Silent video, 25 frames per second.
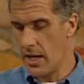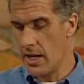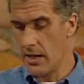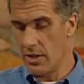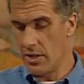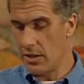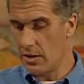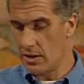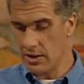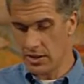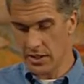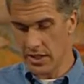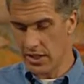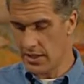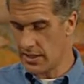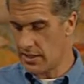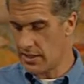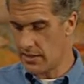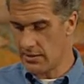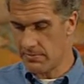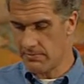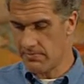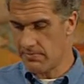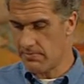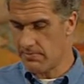And not
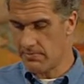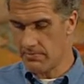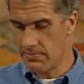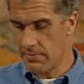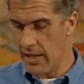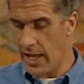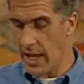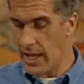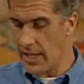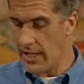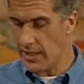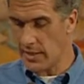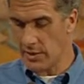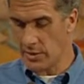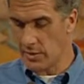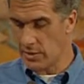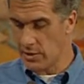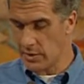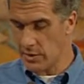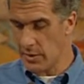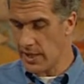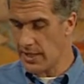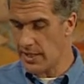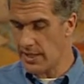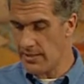just 8 or
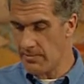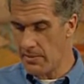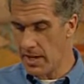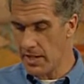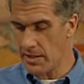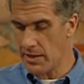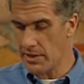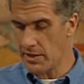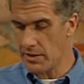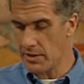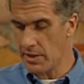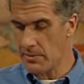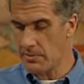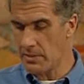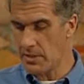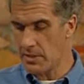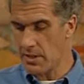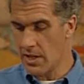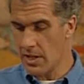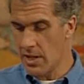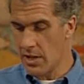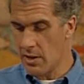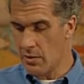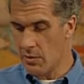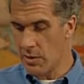20 manuscripts,
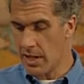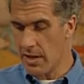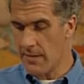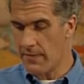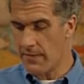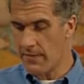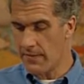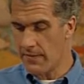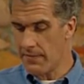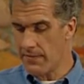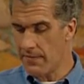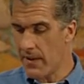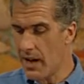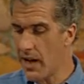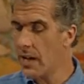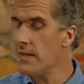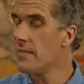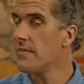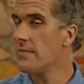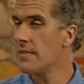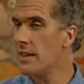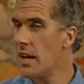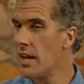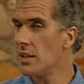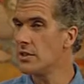we have
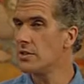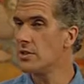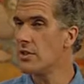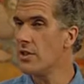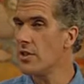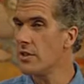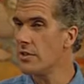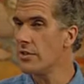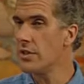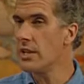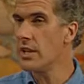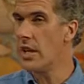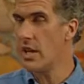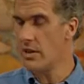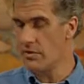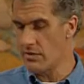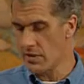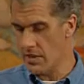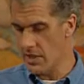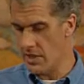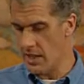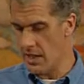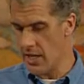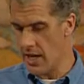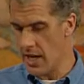
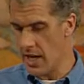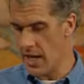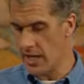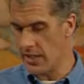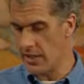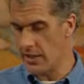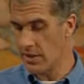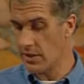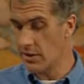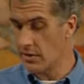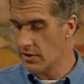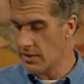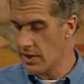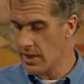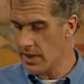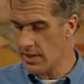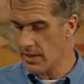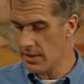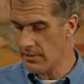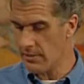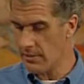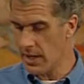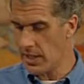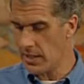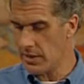5,309
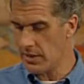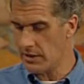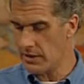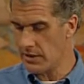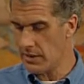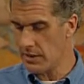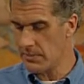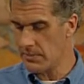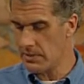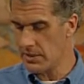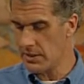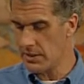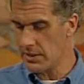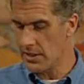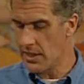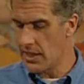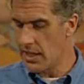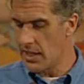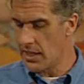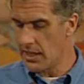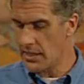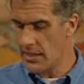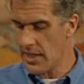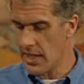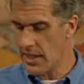Greek manuscripts,
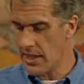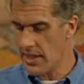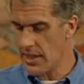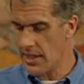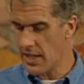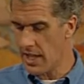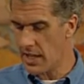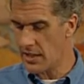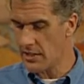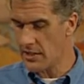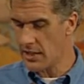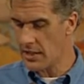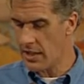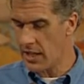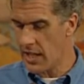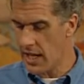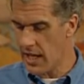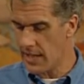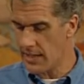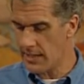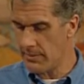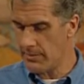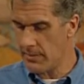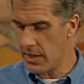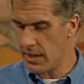10,000
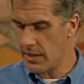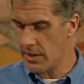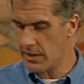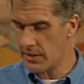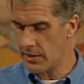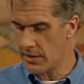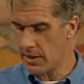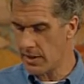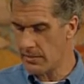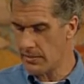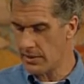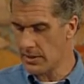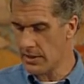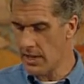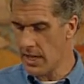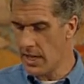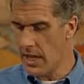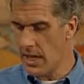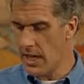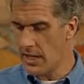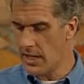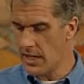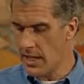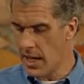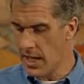Latin manuscripts,
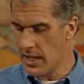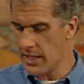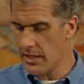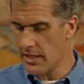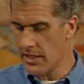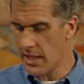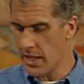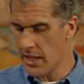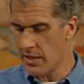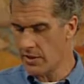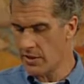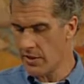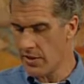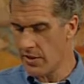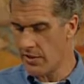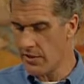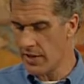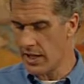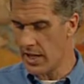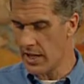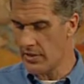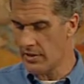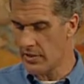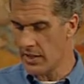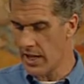
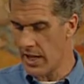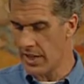9,300